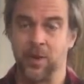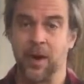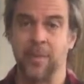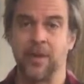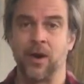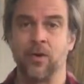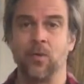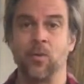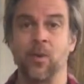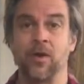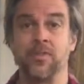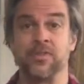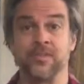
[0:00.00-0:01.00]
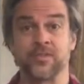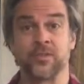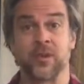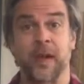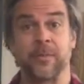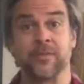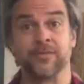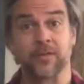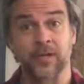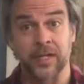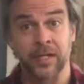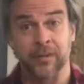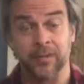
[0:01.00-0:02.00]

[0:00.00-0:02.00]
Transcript: about where this story happened for him.